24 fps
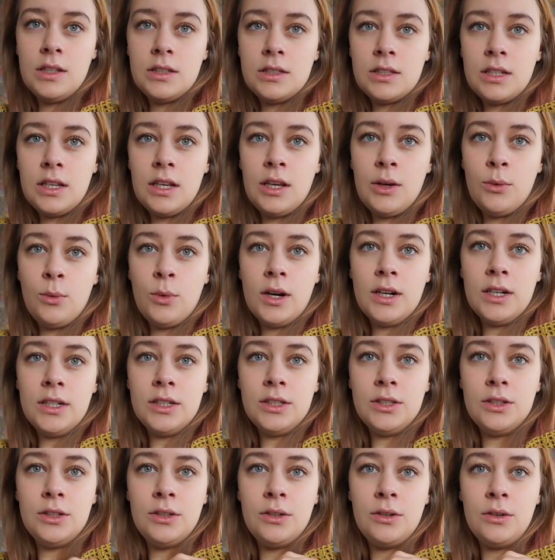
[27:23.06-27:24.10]
See, 1,
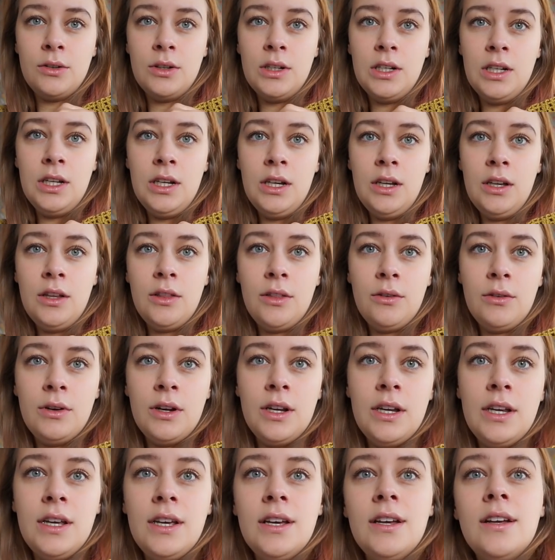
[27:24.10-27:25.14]
2,
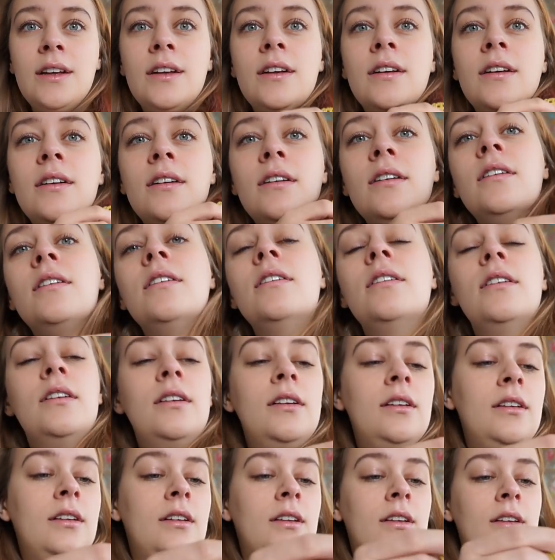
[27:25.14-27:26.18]
3,
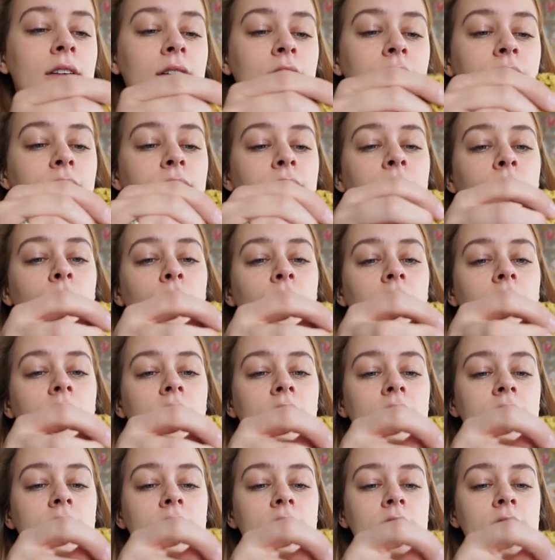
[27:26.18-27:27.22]

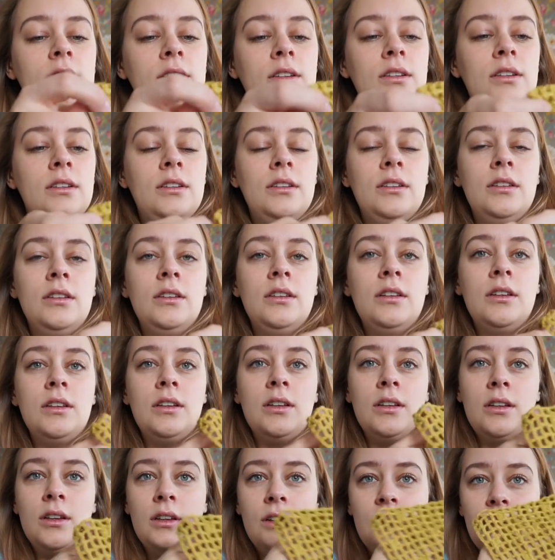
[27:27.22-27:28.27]
4
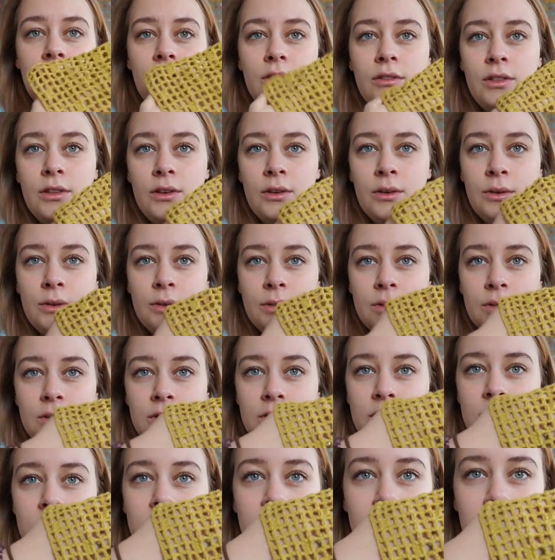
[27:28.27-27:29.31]
of
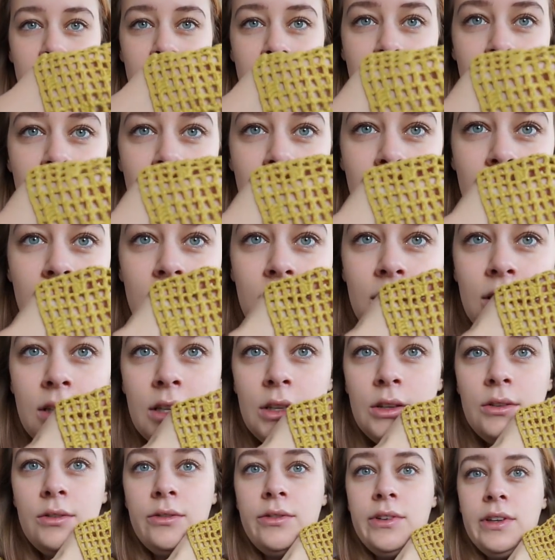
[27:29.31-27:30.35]
those
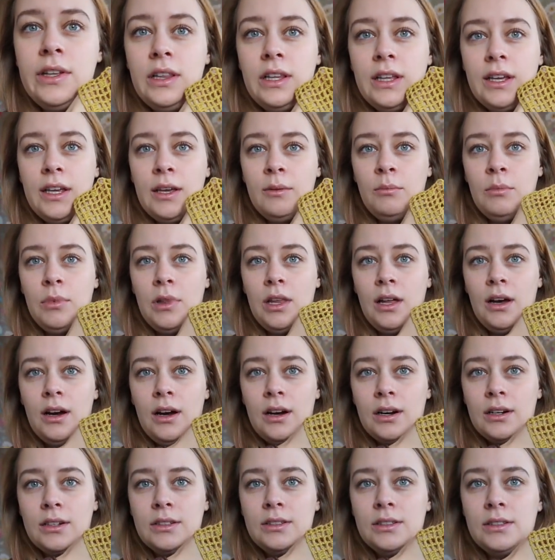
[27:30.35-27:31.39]
filet
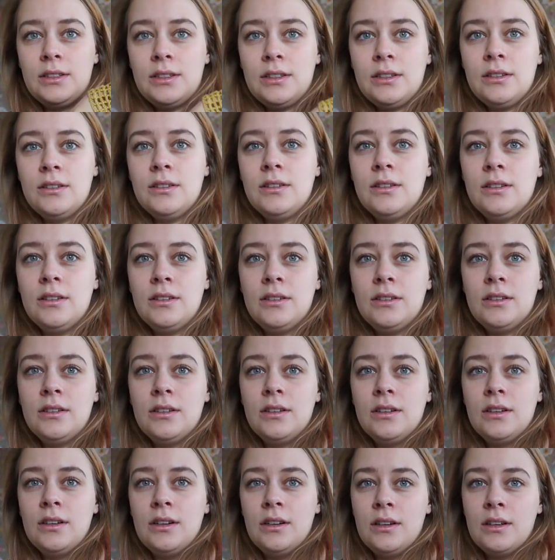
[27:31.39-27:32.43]
blocks,
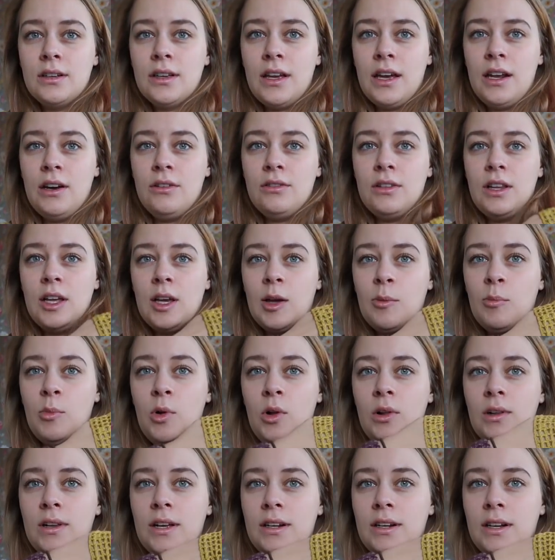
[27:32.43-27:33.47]
kind of like
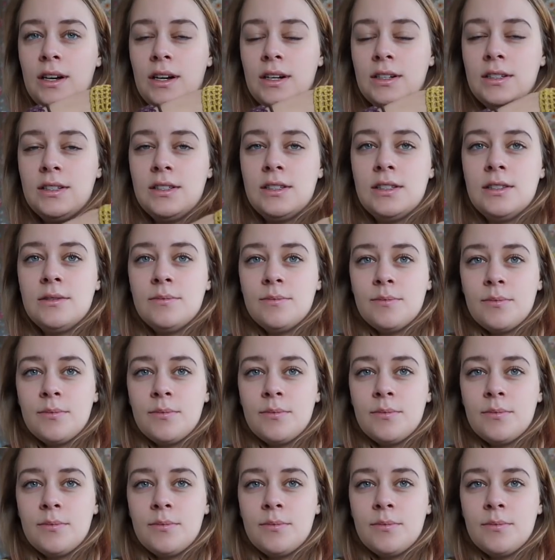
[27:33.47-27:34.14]
polka dots.